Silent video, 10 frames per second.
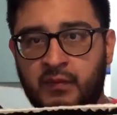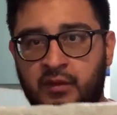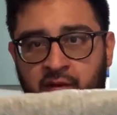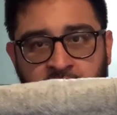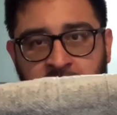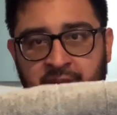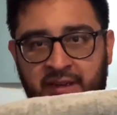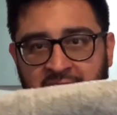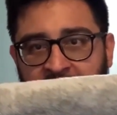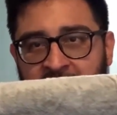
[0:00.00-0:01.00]
Oh my
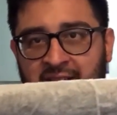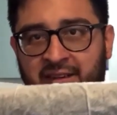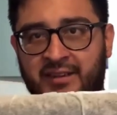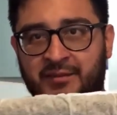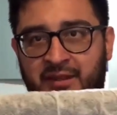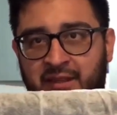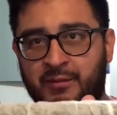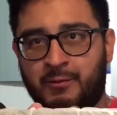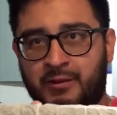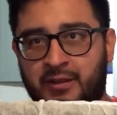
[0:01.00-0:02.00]
God, I'm
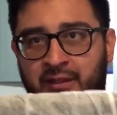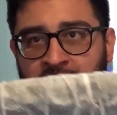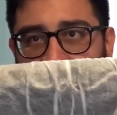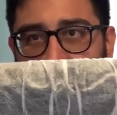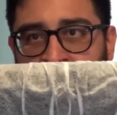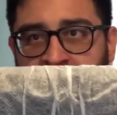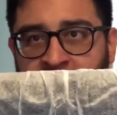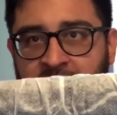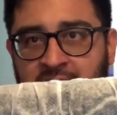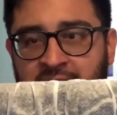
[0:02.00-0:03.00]
really taking
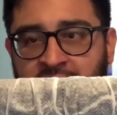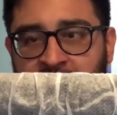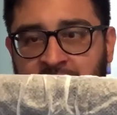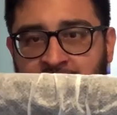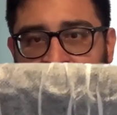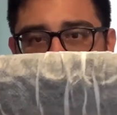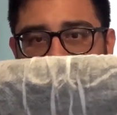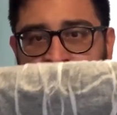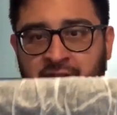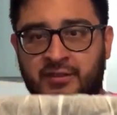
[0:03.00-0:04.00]
this for
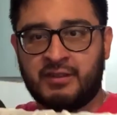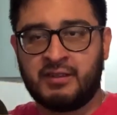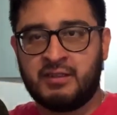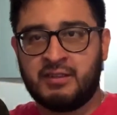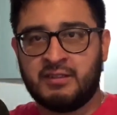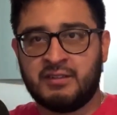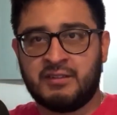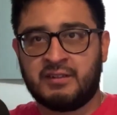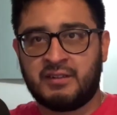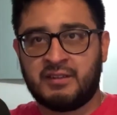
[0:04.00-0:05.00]
joy.
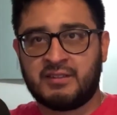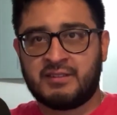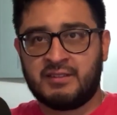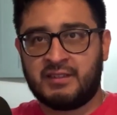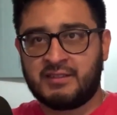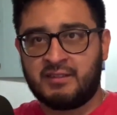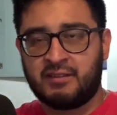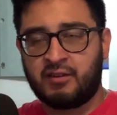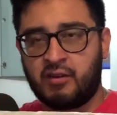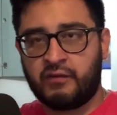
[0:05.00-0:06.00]
All right, let's
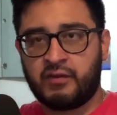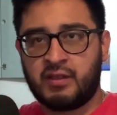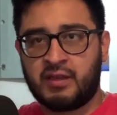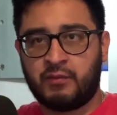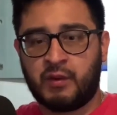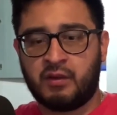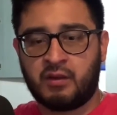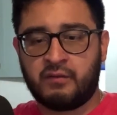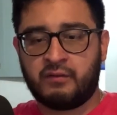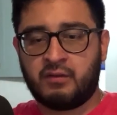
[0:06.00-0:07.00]
uncover it like we
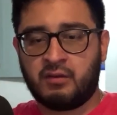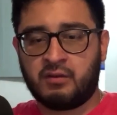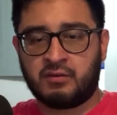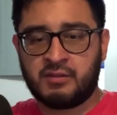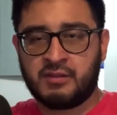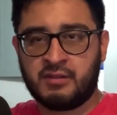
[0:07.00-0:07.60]
uncover our girls.